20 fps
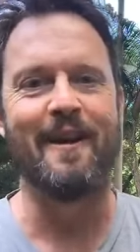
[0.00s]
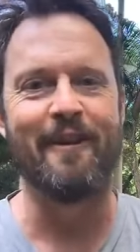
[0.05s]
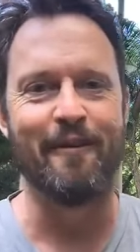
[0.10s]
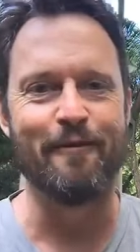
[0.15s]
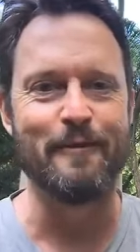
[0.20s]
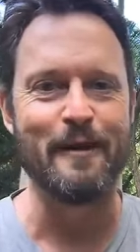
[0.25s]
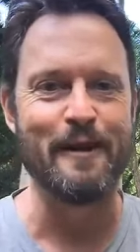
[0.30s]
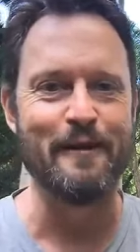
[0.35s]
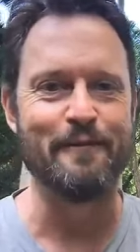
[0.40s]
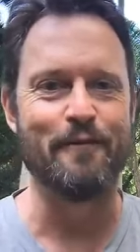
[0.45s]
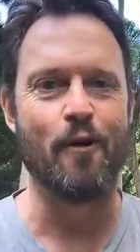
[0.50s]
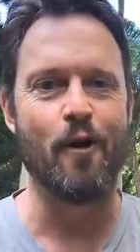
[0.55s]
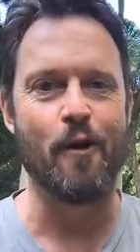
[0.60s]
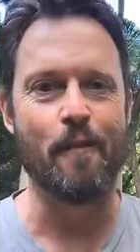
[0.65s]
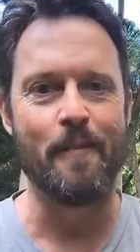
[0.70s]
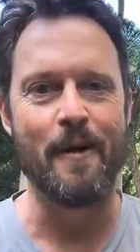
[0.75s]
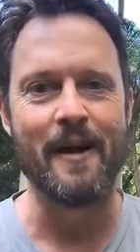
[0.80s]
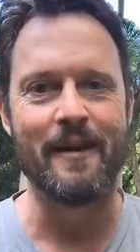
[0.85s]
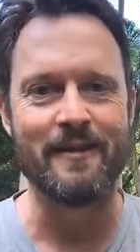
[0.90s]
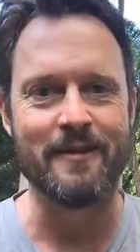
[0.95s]
I've been invited
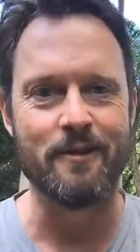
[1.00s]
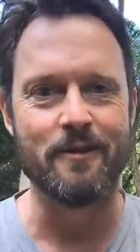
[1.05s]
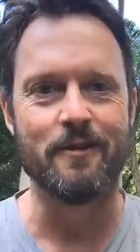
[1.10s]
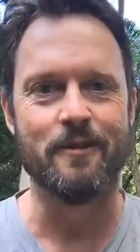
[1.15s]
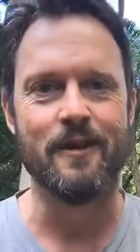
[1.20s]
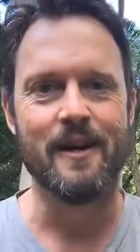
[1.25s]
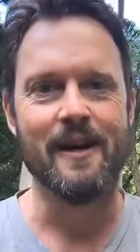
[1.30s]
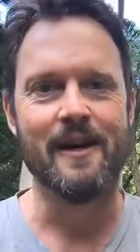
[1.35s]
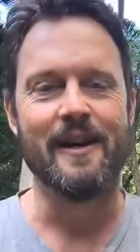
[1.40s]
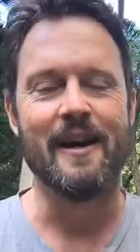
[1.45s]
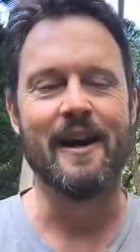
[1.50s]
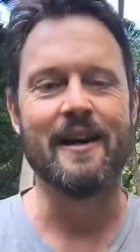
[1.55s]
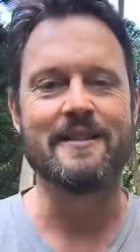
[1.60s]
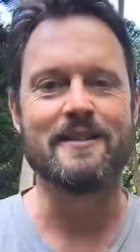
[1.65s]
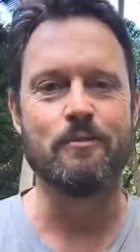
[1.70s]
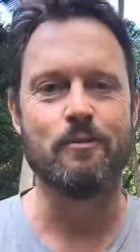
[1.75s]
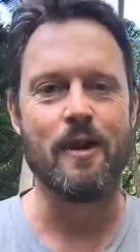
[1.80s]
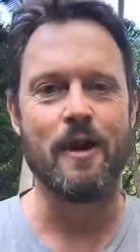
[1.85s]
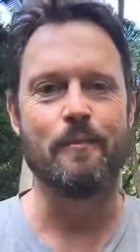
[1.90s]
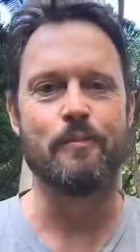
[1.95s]
back to uh, to
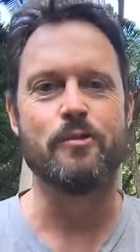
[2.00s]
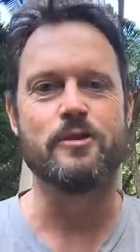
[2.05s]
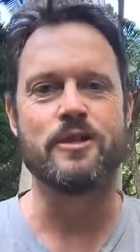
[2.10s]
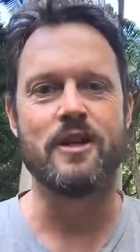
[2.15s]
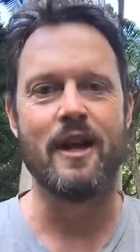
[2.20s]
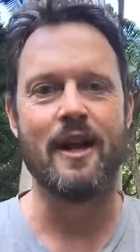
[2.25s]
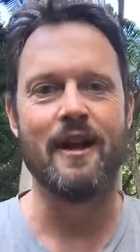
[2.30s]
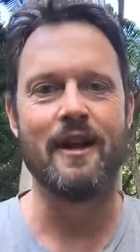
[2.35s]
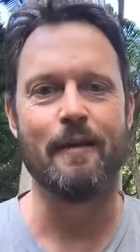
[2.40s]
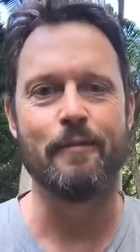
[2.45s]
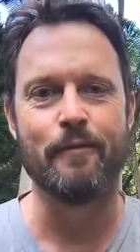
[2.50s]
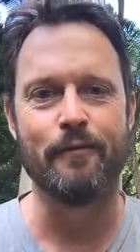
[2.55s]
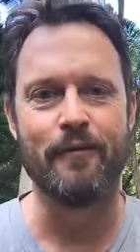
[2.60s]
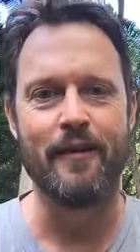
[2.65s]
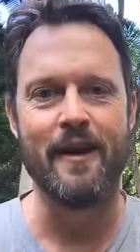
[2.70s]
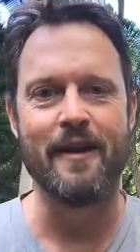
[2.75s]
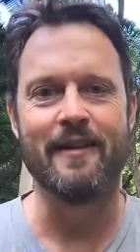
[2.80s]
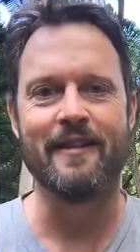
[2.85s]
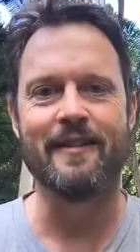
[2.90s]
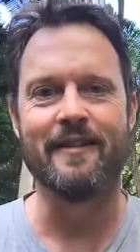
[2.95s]
run a Put Your Hand Up
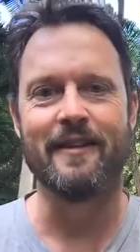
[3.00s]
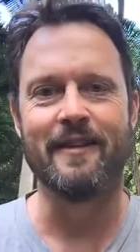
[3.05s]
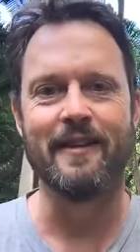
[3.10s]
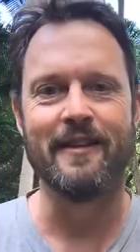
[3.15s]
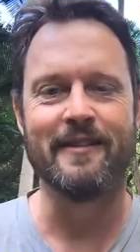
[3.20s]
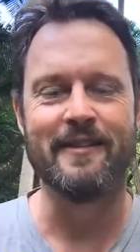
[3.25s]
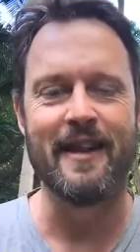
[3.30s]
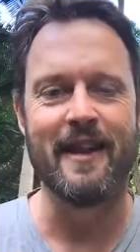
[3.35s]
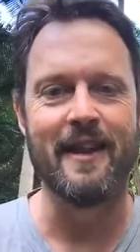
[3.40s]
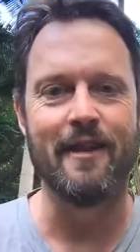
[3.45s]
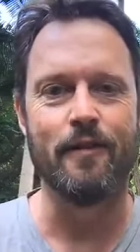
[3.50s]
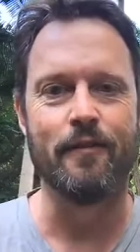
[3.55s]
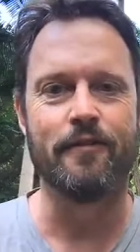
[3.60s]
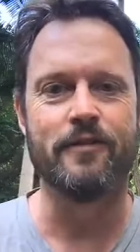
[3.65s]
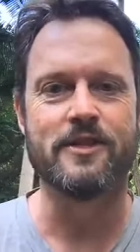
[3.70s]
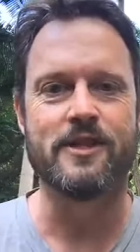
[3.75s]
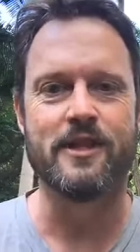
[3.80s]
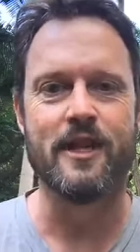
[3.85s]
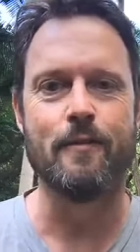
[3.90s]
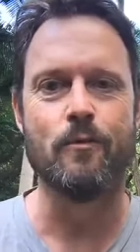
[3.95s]
event, the town of
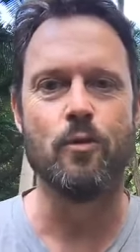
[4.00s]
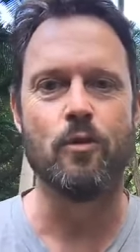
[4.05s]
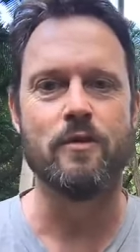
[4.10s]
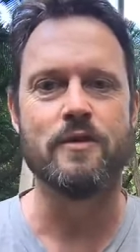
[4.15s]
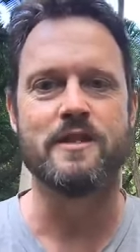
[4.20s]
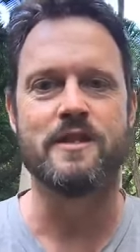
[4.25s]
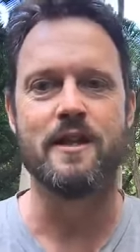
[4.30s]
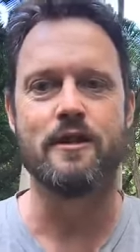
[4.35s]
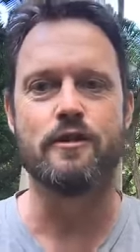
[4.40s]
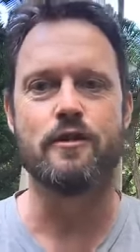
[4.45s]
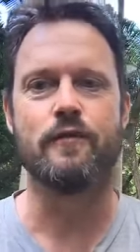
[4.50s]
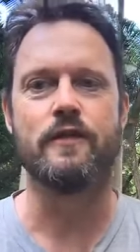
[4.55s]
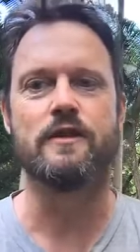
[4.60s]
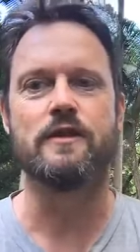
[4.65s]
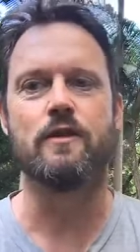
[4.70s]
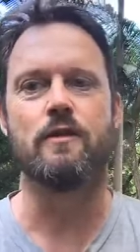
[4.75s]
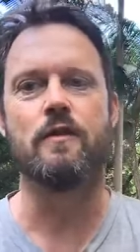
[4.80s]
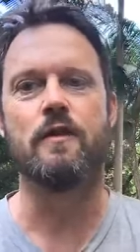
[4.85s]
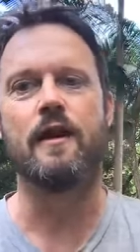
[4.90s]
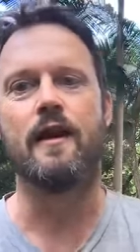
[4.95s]
Seymour in Central
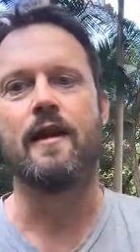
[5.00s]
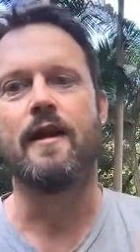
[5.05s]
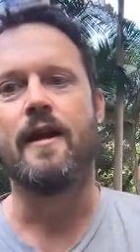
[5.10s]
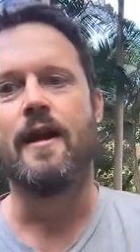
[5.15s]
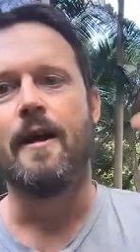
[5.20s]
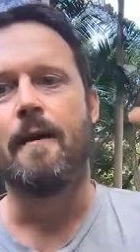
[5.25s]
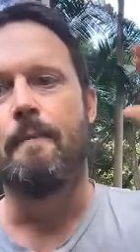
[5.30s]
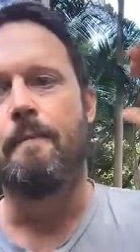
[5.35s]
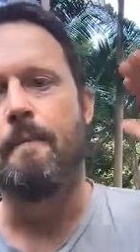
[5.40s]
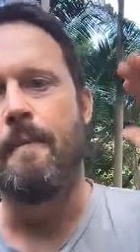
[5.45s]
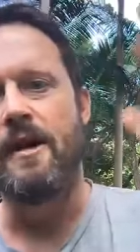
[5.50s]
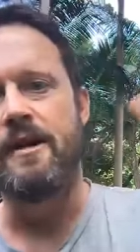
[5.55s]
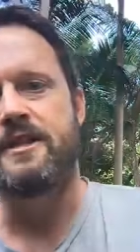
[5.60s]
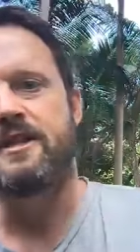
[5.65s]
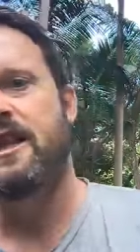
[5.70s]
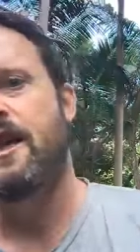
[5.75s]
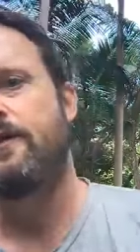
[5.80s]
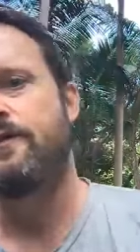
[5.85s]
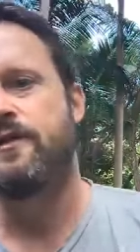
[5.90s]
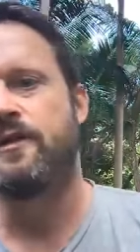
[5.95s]
Victoria. Much
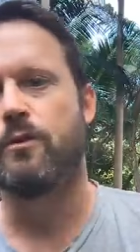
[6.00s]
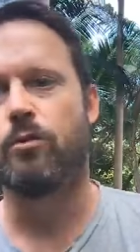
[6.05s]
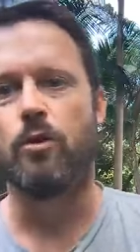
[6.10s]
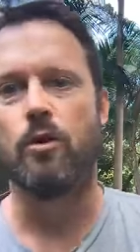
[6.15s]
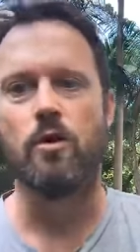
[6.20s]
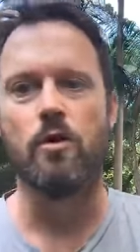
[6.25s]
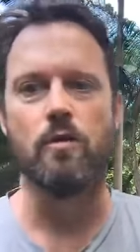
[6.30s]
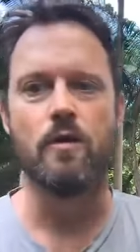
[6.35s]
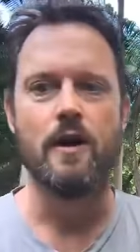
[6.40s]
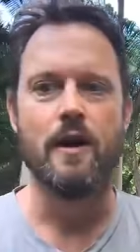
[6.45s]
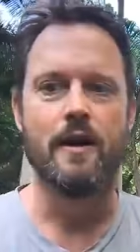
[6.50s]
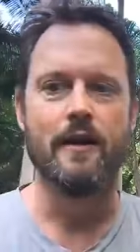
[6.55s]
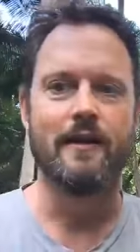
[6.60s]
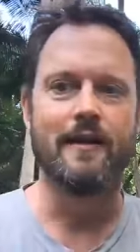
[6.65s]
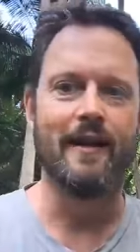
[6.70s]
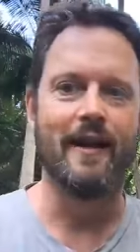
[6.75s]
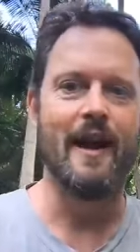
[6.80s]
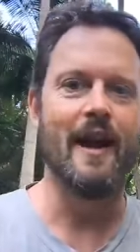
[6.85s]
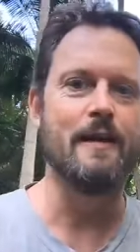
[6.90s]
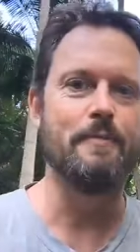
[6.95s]
love to you all.
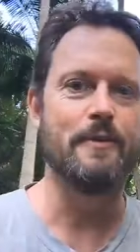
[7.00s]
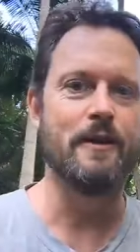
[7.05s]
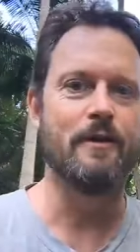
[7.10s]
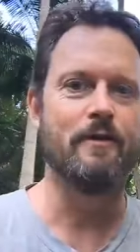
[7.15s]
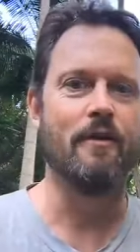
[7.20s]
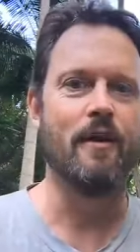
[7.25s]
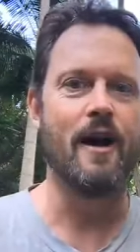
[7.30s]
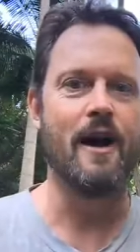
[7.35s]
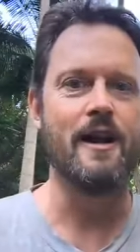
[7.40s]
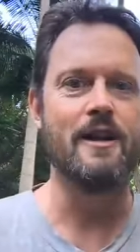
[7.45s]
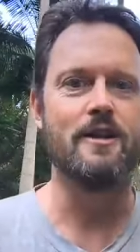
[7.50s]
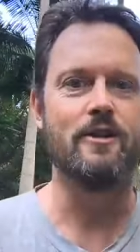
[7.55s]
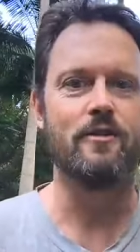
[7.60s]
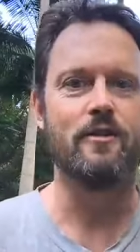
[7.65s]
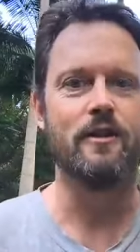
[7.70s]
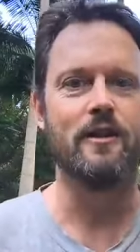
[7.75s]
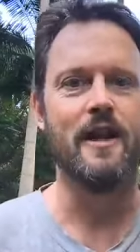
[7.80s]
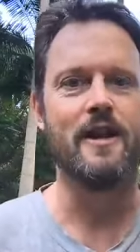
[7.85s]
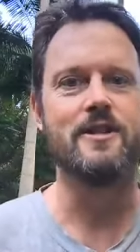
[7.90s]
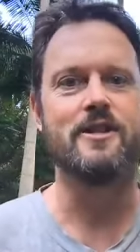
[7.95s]
G'day, Big Ray. You're
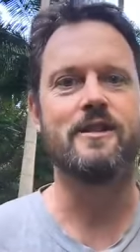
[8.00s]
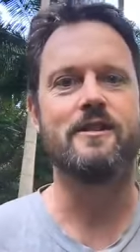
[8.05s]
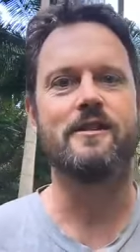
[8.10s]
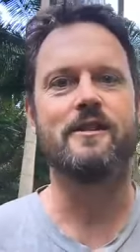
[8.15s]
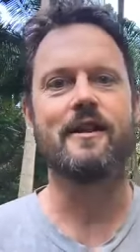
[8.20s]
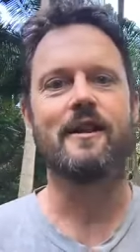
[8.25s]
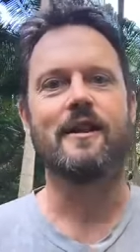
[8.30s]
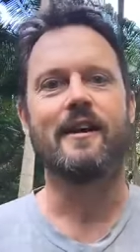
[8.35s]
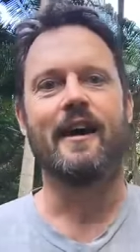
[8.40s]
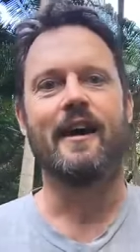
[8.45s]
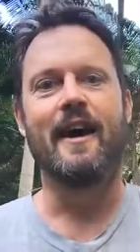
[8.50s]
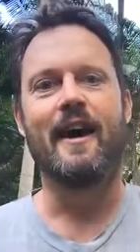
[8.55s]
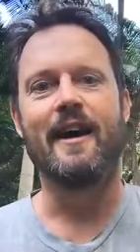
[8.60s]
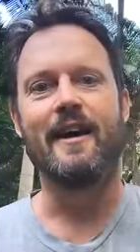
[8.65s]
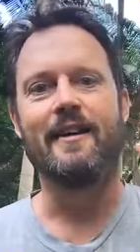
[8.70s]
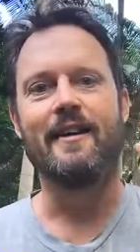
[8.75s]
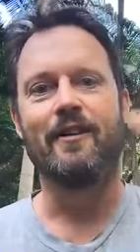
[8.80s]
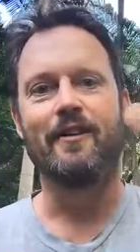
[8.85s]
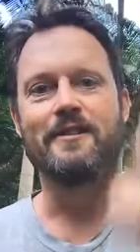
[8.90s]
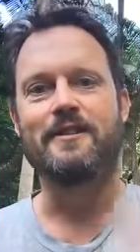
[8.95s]
a legend,
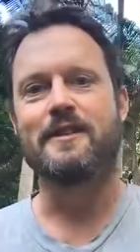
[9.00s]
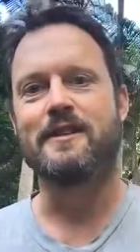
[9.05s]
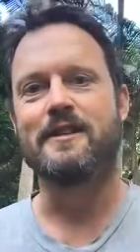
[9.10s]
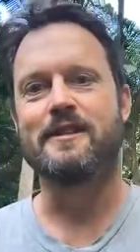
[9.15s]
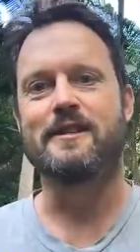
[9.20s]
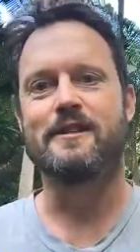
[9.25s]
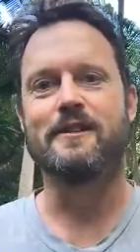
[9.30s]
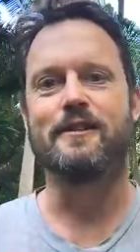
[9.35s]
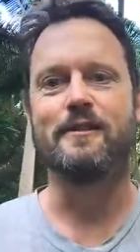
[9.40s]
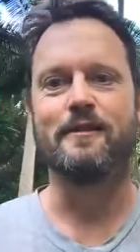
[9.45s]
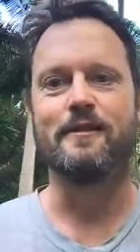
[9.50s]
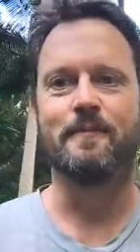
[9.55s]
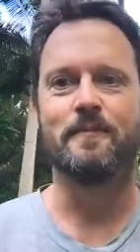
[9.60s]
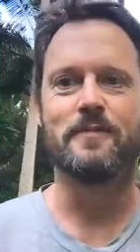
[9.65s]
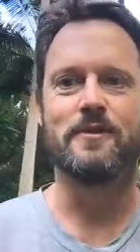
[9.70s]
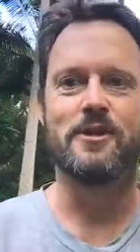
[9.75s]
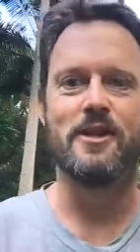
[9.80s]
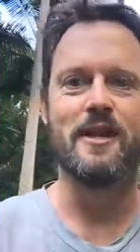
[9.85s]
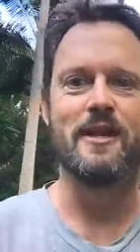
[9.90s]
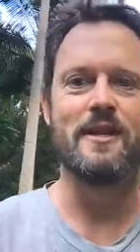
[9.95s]
and I'll see you soon.
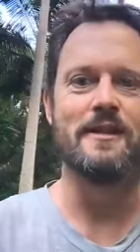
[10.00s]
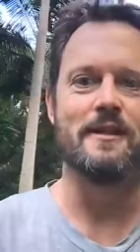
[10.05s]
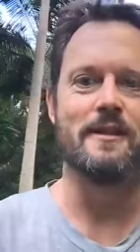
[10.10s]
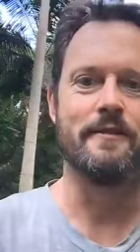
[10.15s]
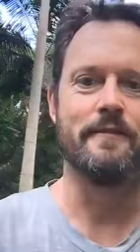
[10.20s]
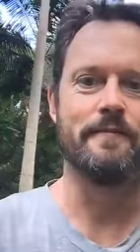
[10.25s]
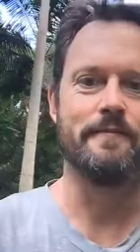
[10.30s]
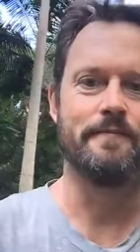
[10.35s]
Cheers.